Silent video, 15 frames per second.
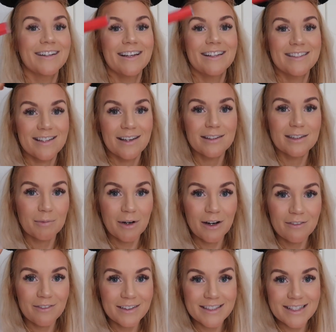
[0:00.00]
It's like the
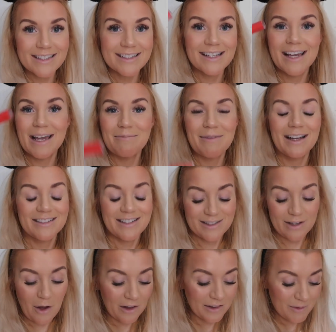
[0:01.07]
perfect Disney, it matches
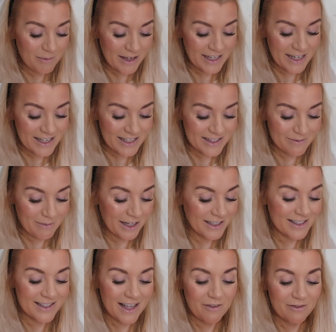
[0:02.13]
all the minis,
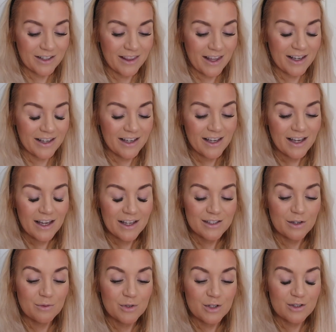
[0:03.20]
matches everything.
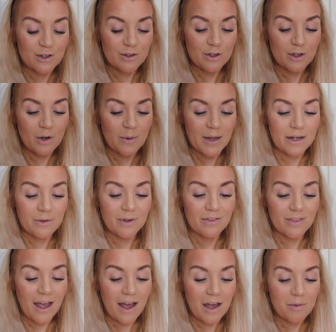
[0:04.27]
So I'm just going to go in
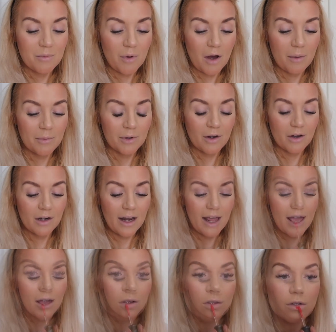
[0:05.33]
with that and pop it on
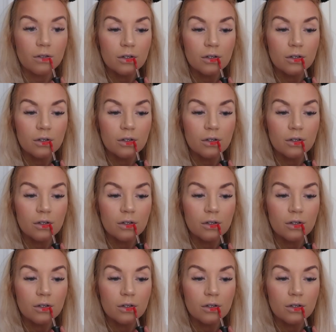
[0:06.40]
now.